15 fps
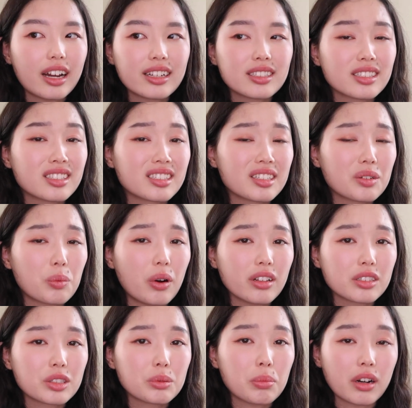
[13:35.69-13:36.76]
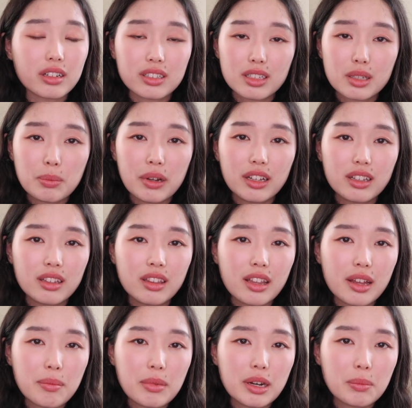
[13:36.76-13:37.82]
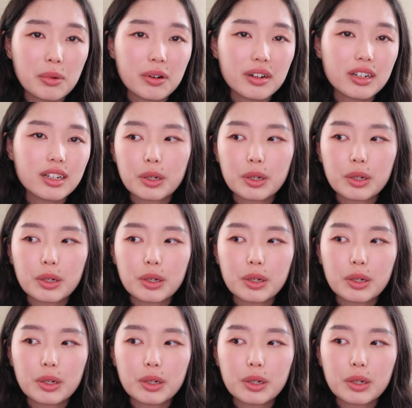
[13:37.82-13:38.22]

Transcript: I just didn't want to participate in them anymore.